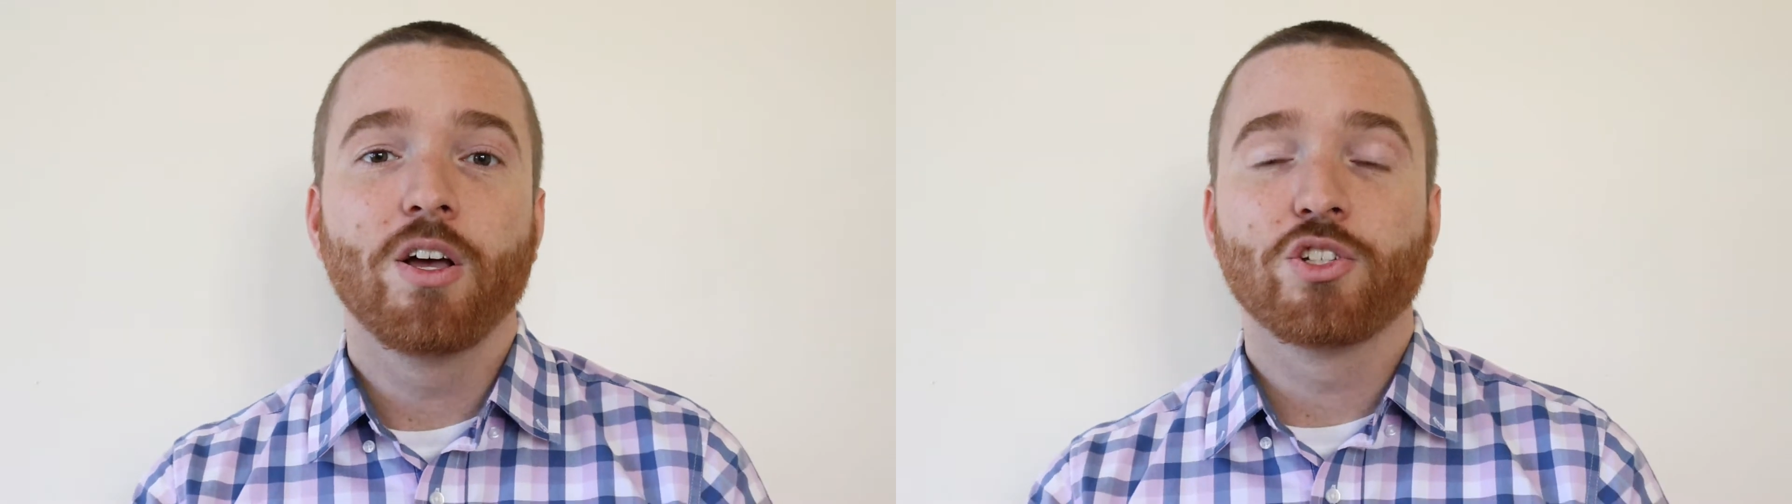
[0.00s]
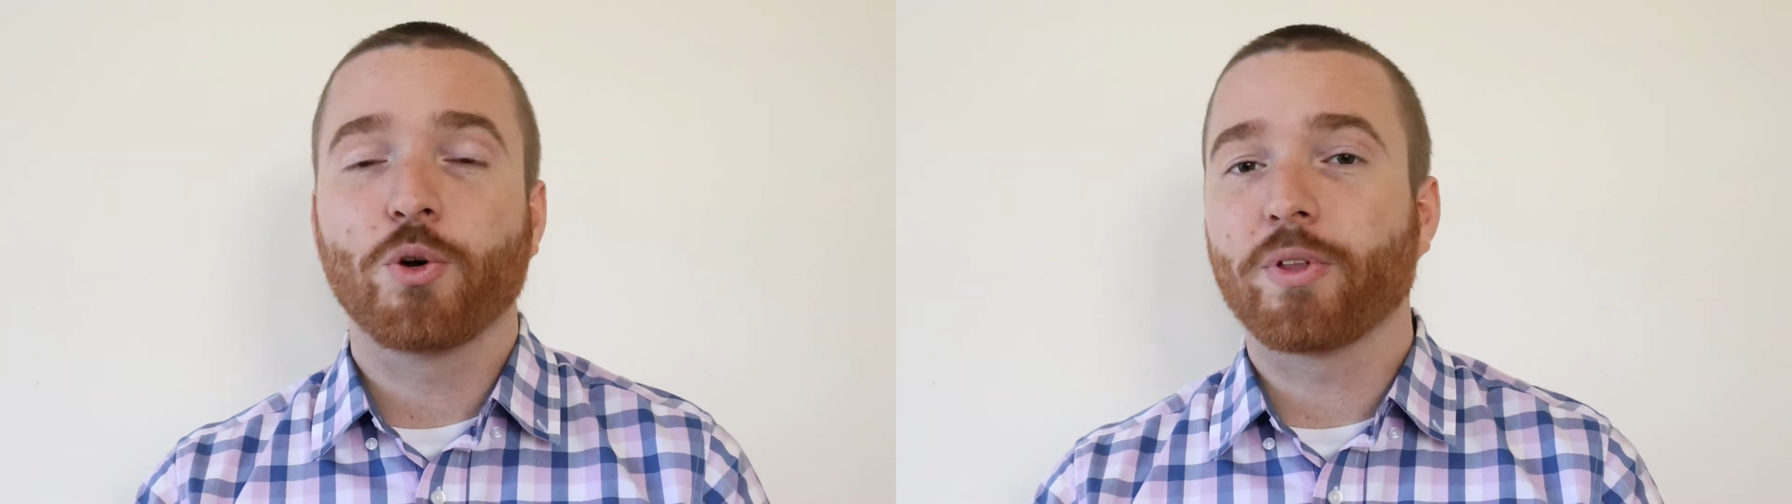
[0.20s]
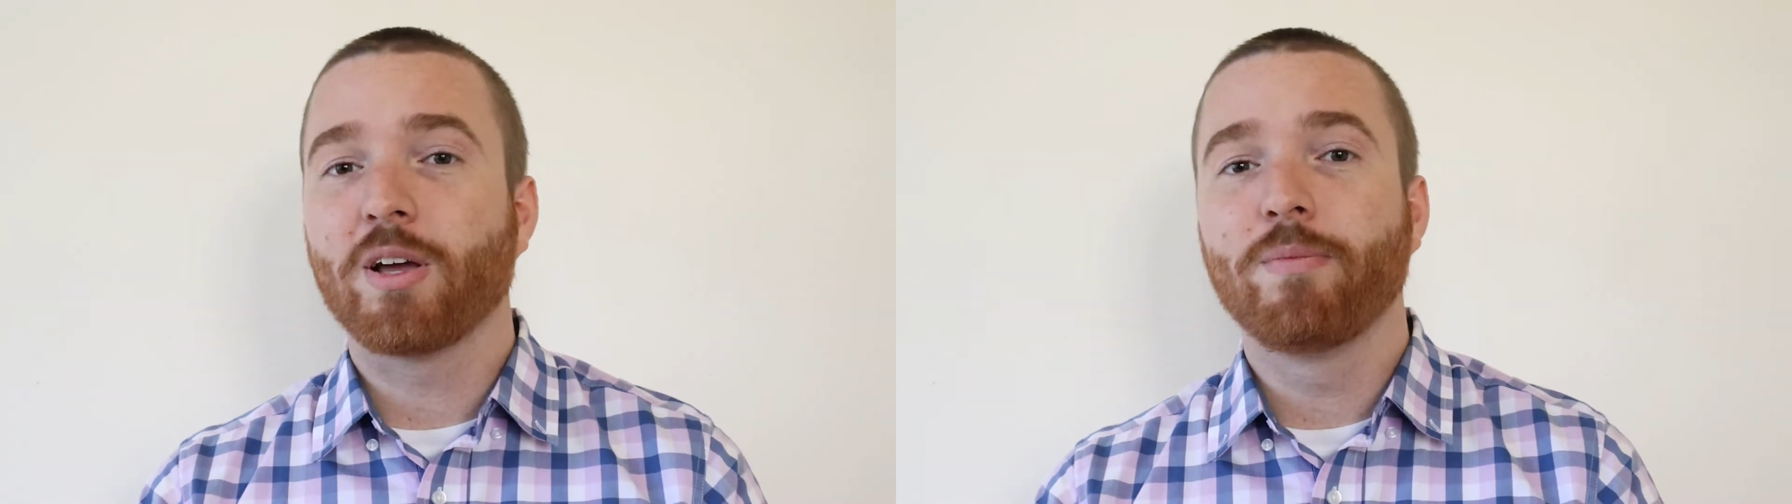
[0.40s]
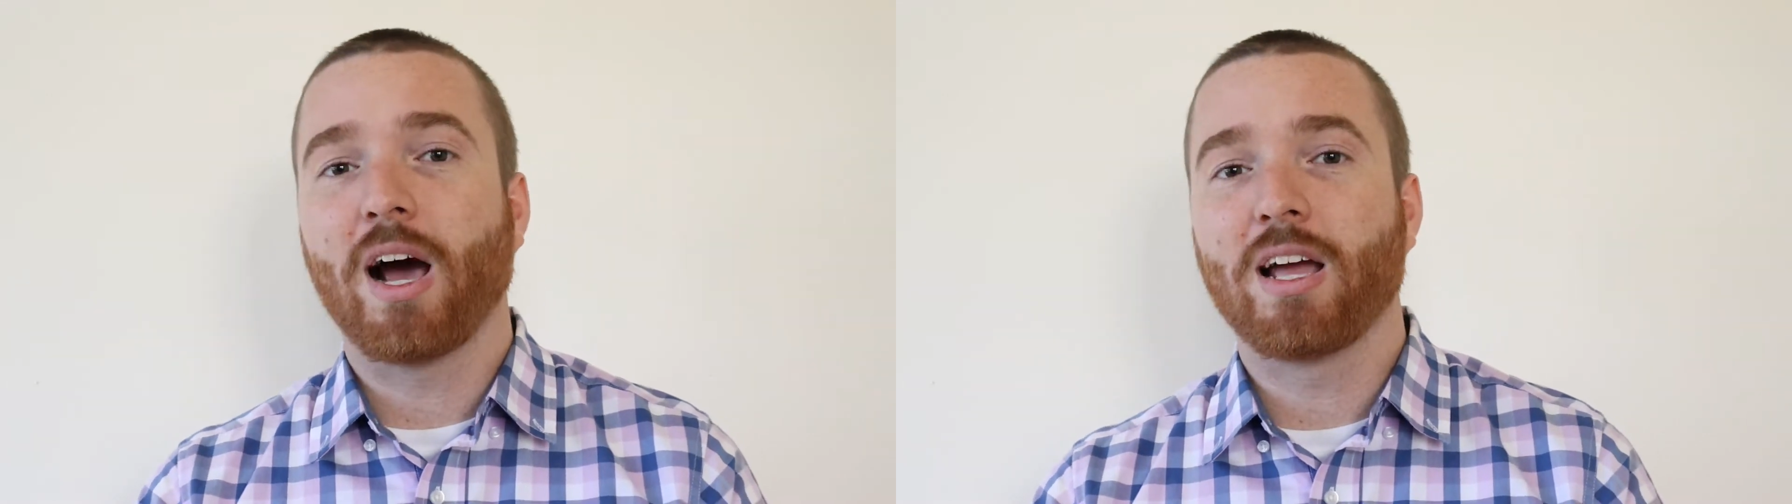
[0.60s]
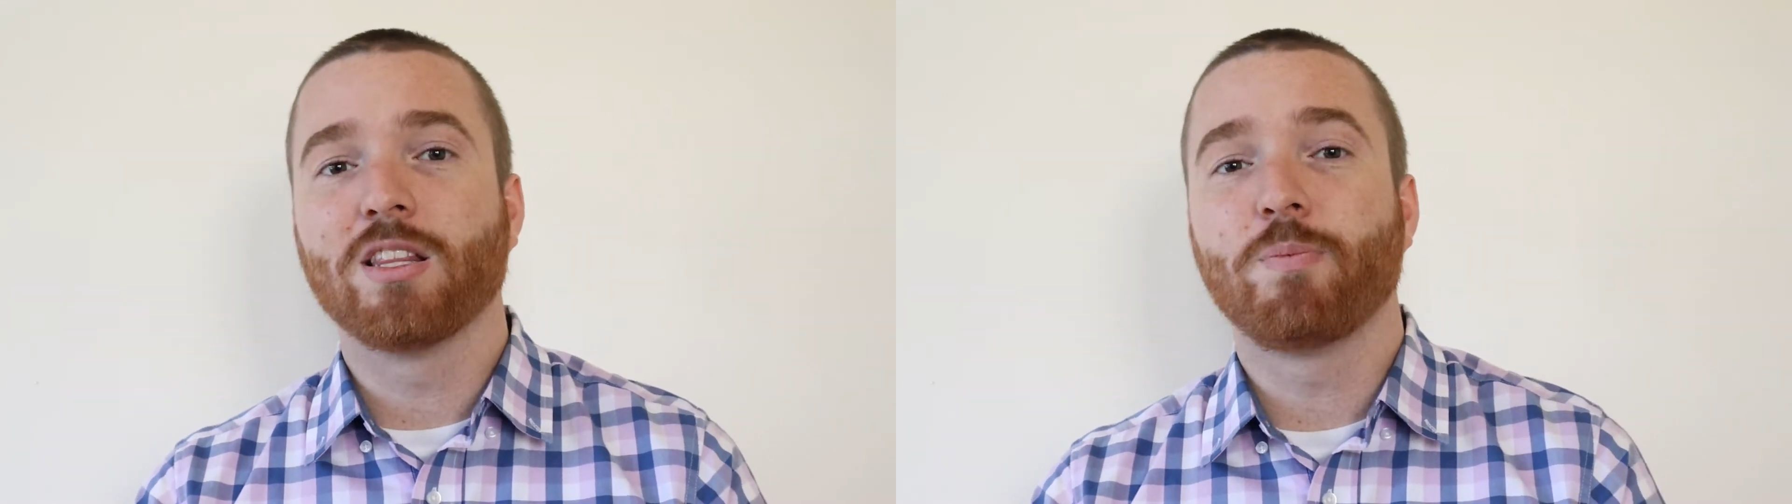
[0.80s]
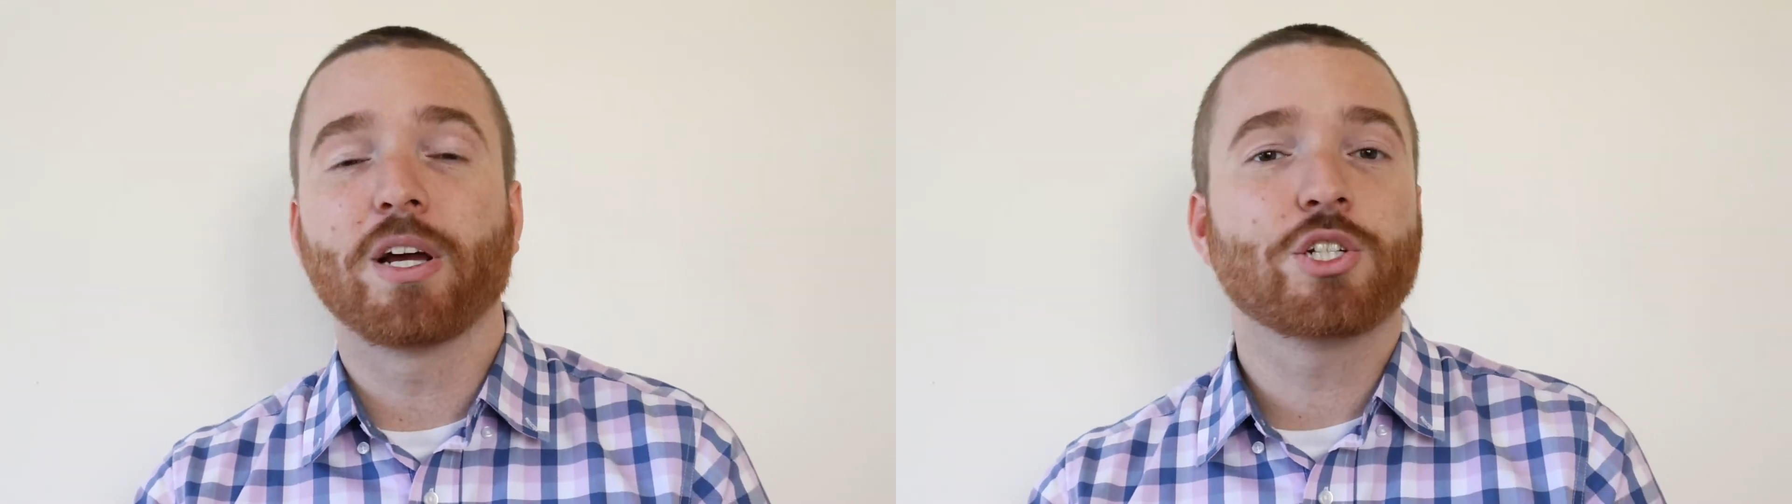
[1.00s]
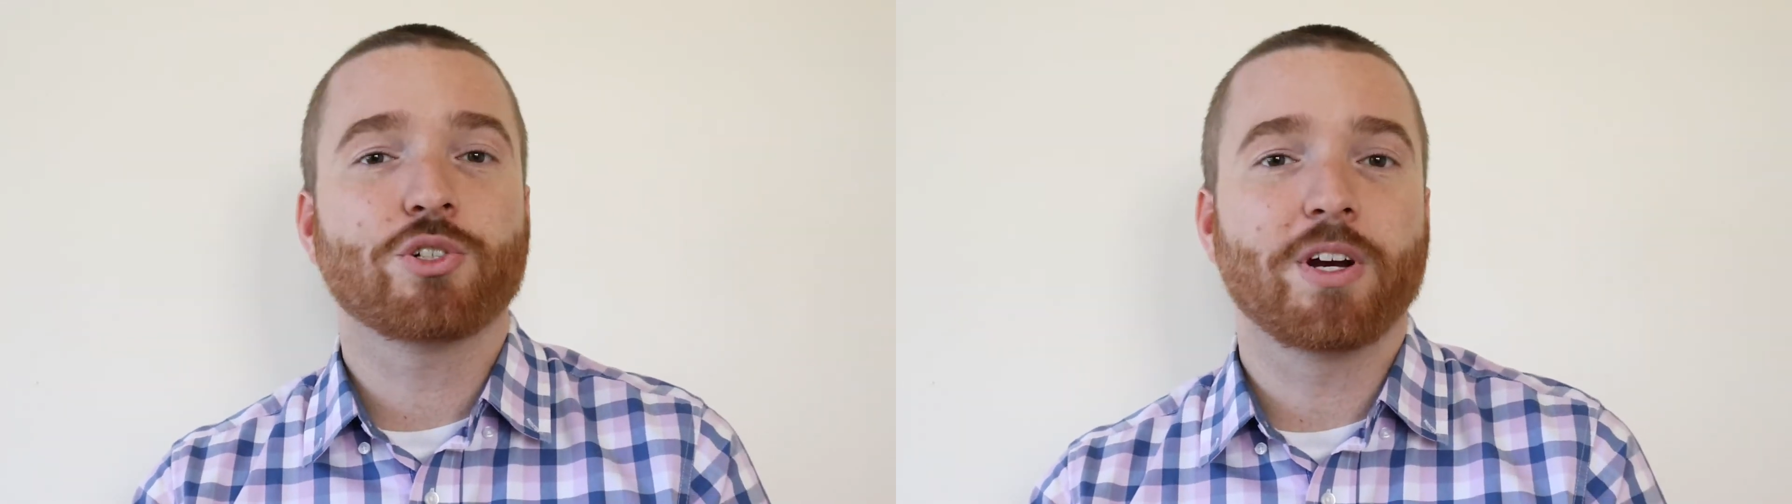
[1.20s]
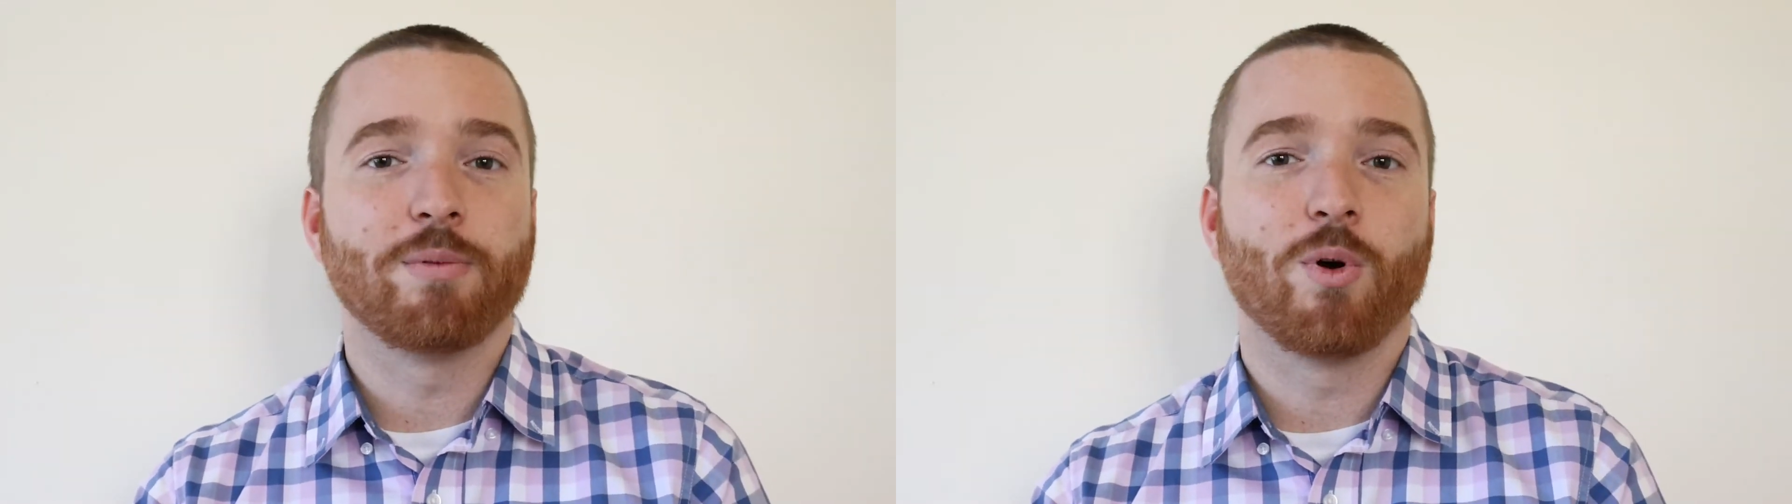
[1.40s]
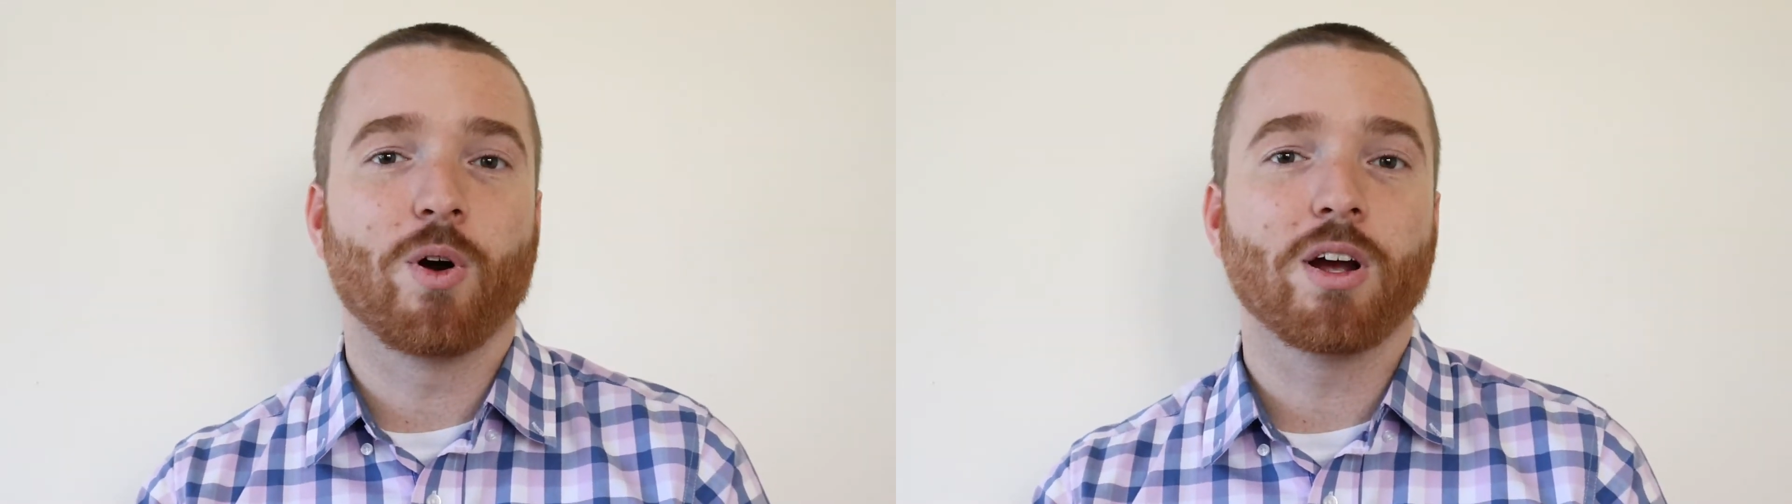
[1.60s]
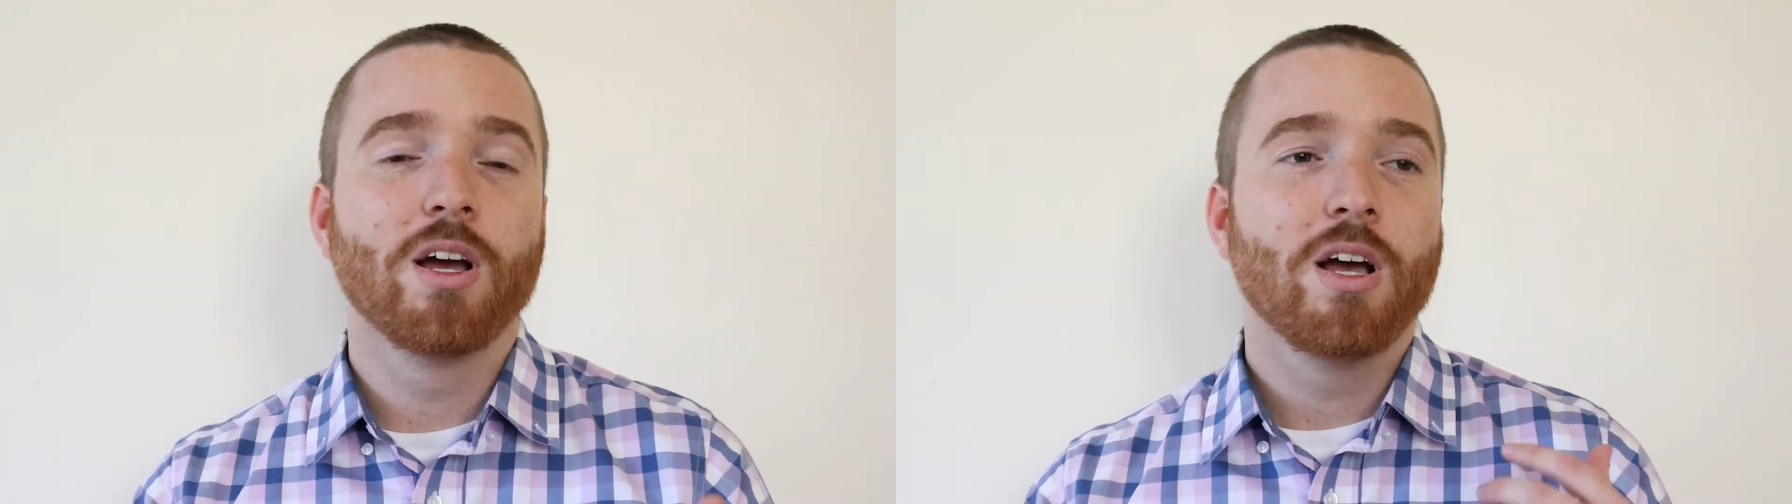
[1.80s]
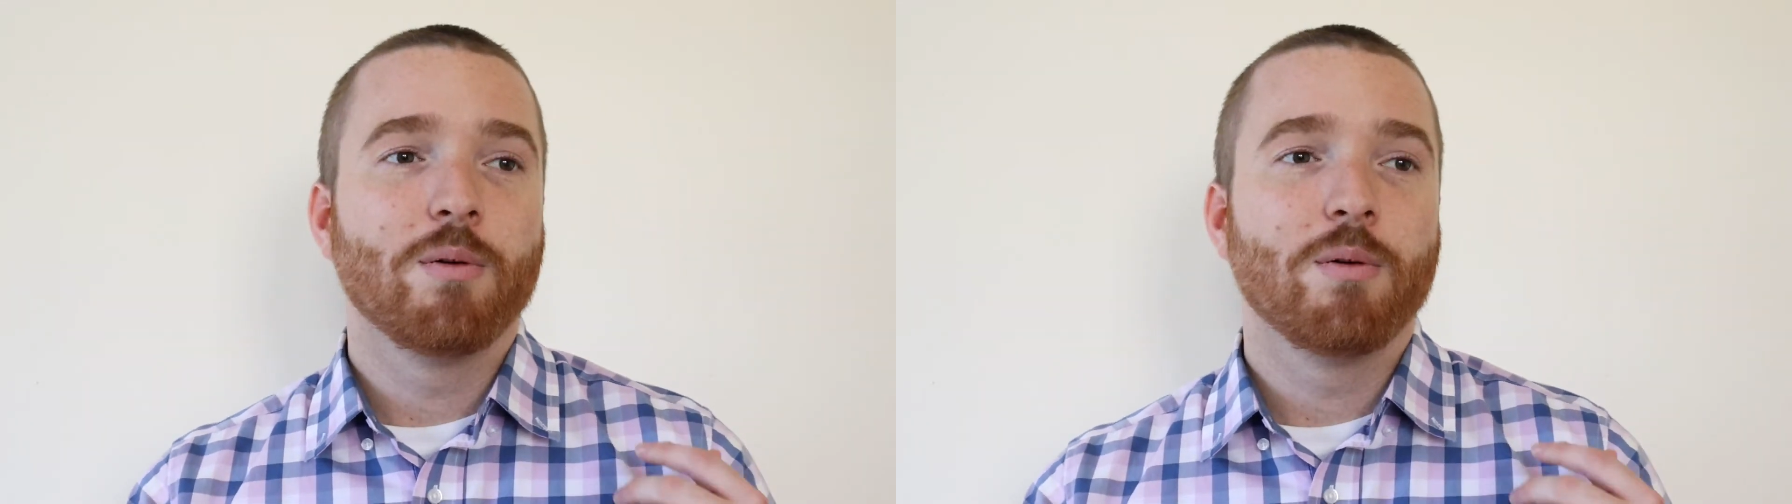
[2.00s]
So with him not in the picture anymore,